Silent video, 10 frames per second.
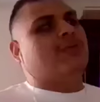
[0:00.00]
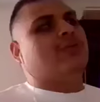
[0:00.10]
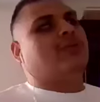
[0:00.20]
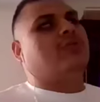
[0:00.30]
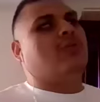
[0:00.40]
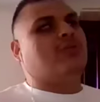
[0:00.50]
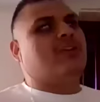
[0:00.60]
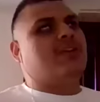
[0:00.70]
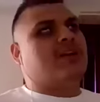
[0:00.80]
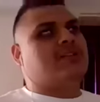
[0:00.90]
the
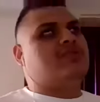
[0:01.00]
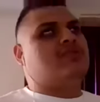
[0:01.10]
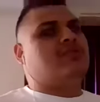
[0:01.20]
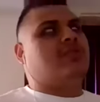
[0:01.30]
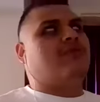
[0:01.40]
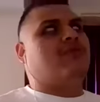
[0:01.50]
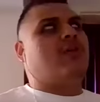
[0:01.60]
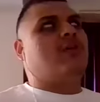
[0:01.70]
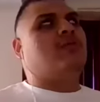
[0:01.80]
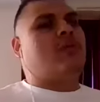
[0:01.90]
Golden Knights during the
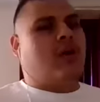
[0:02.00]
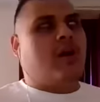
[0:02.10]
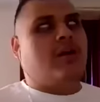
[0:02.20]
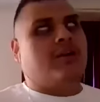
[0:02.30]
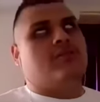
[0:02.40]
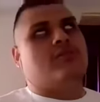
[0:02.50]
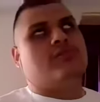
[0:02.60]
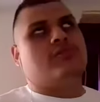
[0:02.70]
fall, or are you?